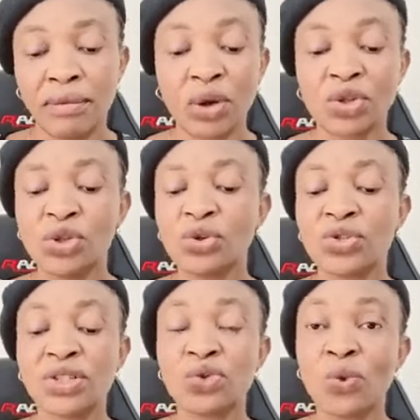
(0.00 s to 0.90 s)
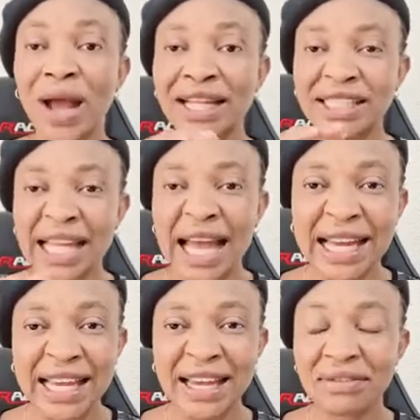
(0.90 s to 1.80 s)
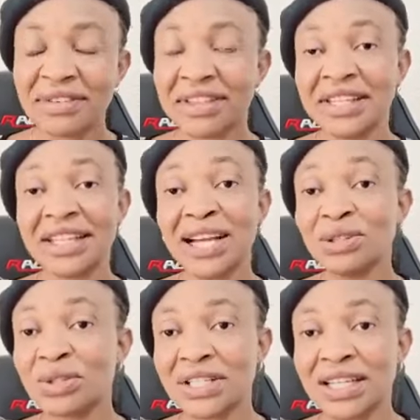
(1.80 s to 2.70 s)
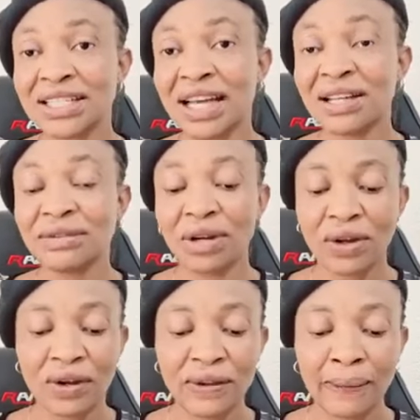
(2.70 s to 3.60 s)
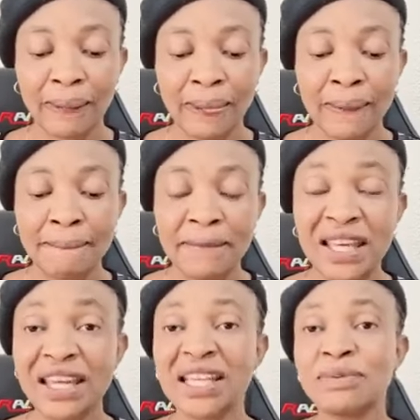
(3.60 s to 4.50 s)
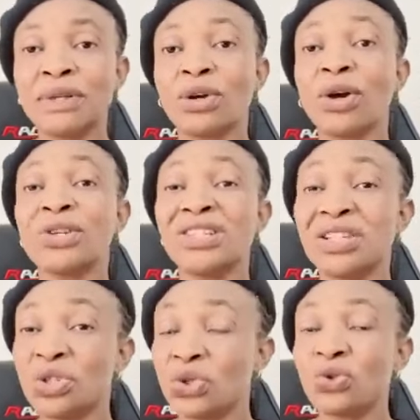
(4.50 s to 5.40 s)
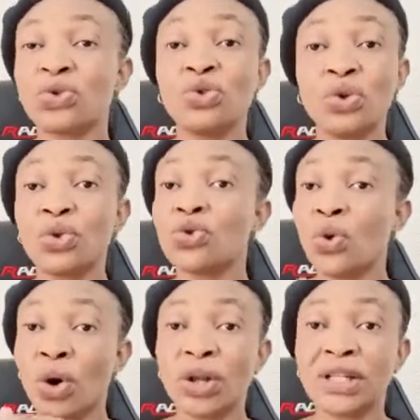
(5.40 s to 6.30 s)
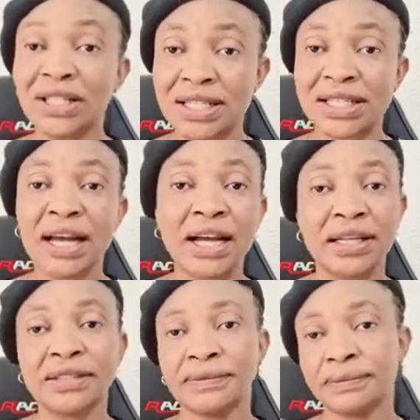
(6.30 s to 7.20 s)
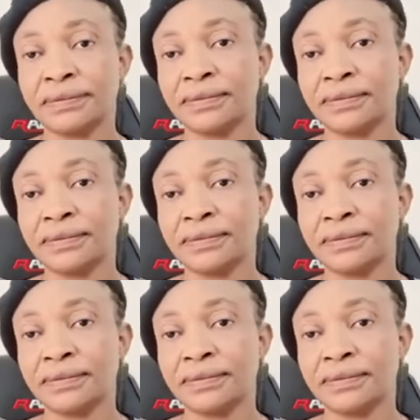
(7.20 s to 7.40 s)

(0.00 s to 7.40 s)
But choosing to attack everything that you say, child of God, it is because they choose not to understand.